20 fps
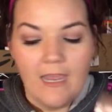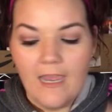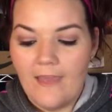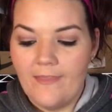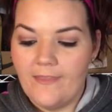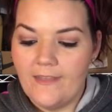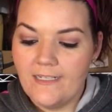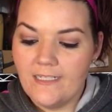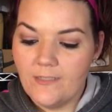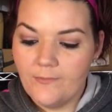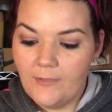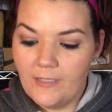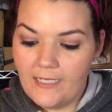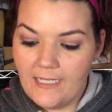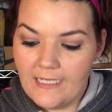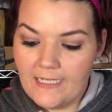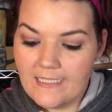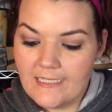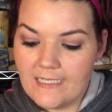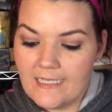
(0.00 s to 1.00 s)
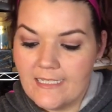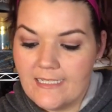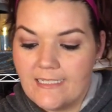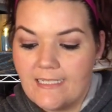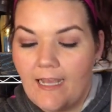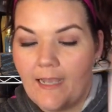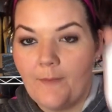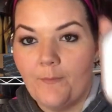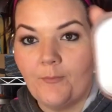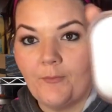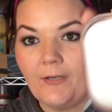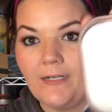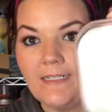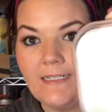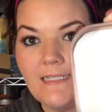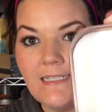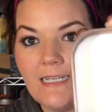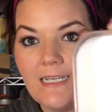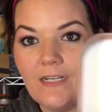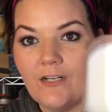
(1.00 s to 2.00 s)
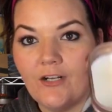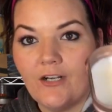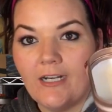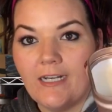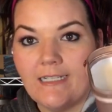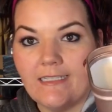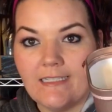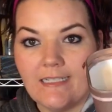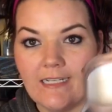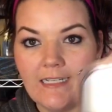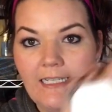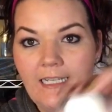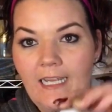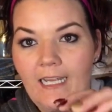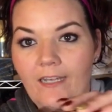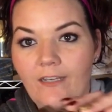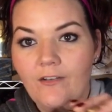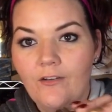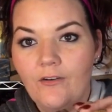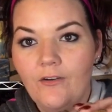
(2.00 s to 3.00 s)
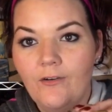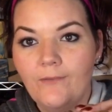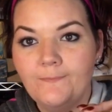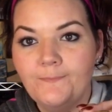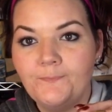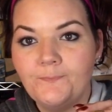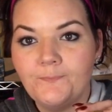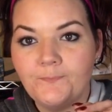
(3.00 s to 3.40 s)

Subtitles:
And this one is the Cypress Cedar. It's a candle.